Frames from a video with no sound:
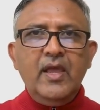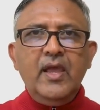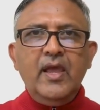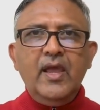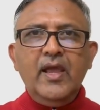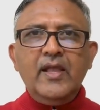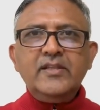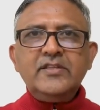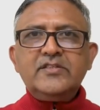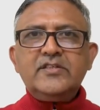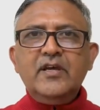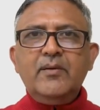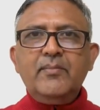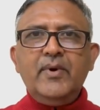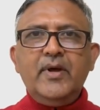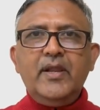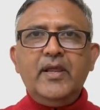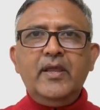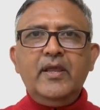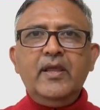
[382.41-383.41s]
In
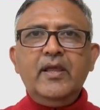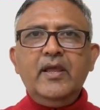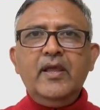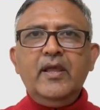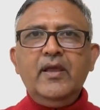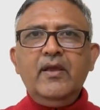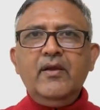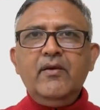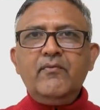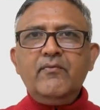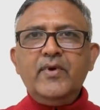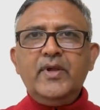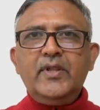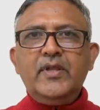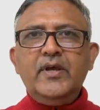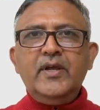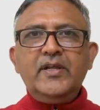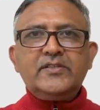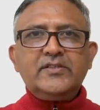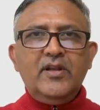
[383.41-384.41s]
summary,
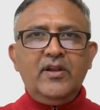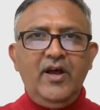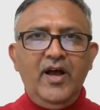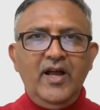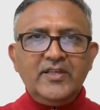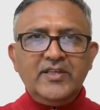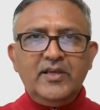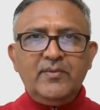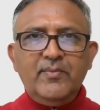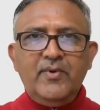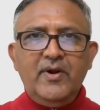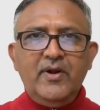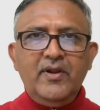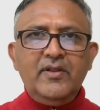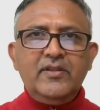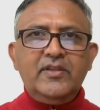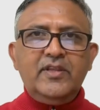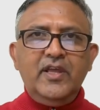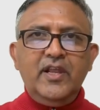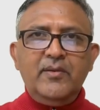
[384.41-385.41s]
whether it's a logic model,
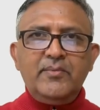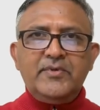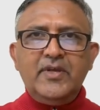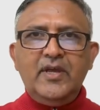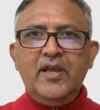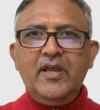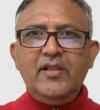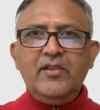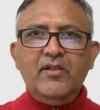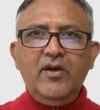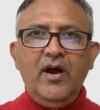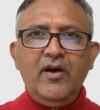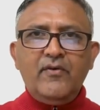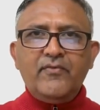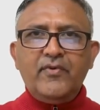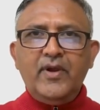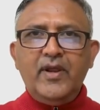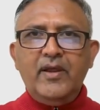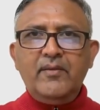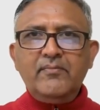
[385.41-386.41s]
theory chain, log
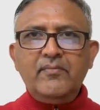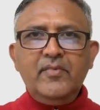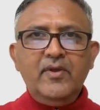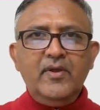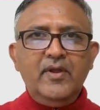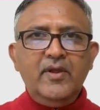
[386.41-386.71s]
frame,